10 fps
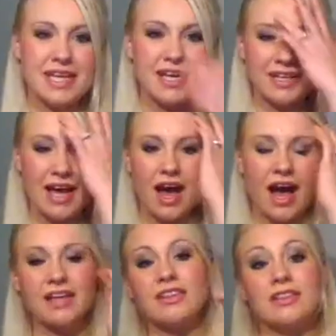Dick, yeah,
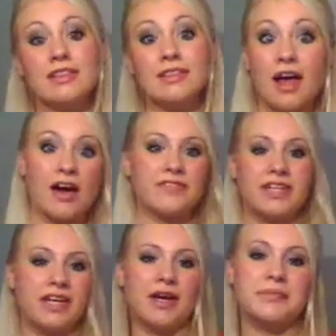I
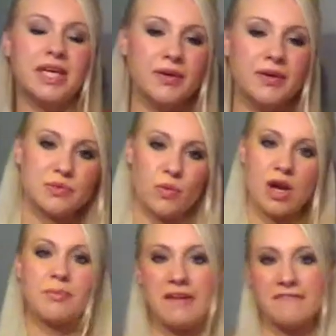loved him. He was
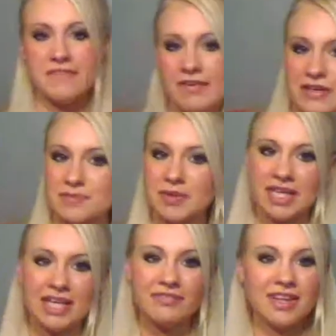one of my favorites.
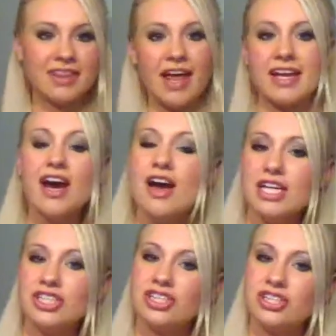But
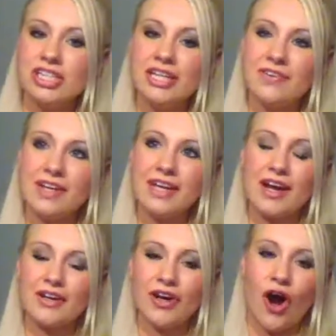even
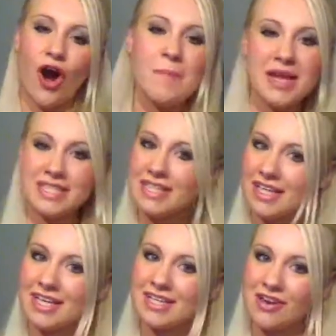commenting
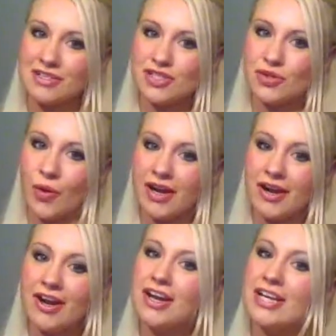things on his
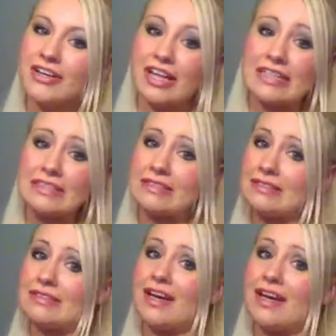Twitter, you're like,
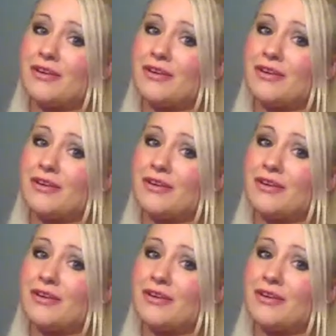I